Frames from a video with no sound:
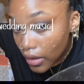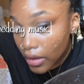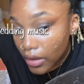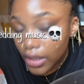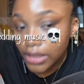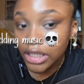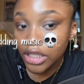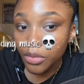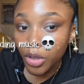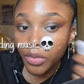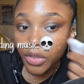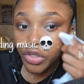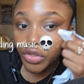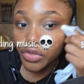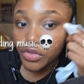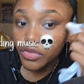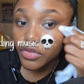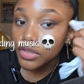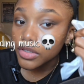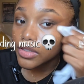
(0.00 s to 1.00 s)
That's like your moment of
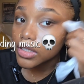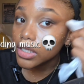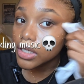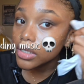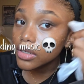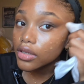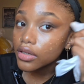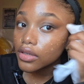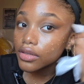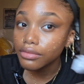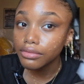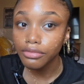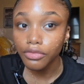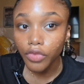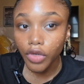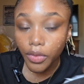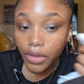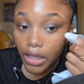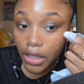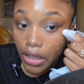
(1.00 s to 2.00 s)
truth. Is it good?
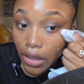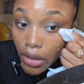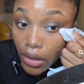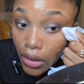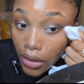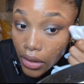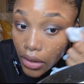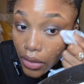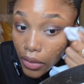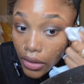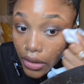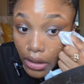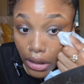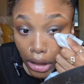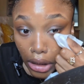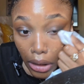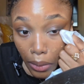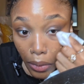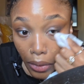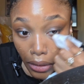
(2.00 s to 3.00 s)
What do we think? You
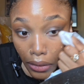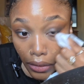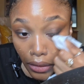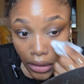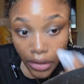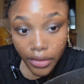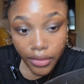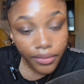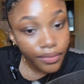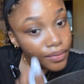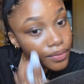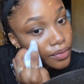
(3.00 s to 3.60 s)
clean up with concealer.